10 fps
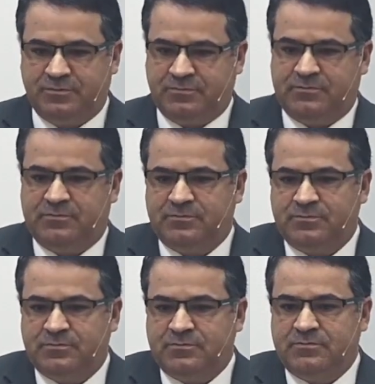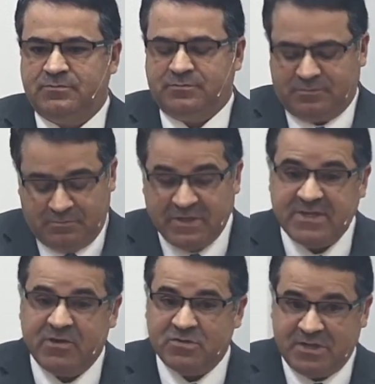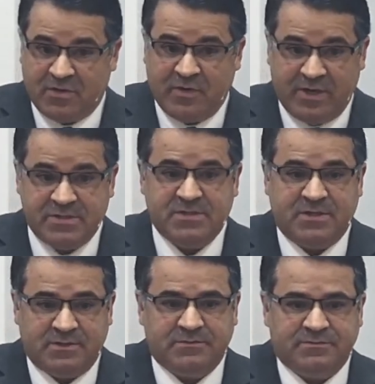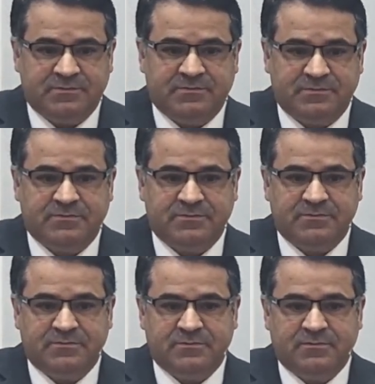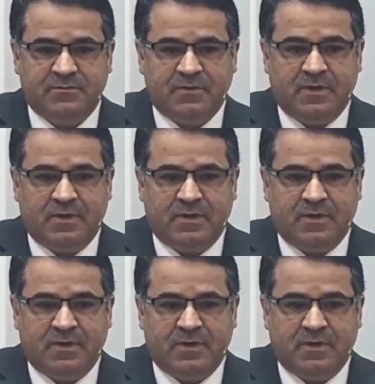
There's no weight, but there are consequences.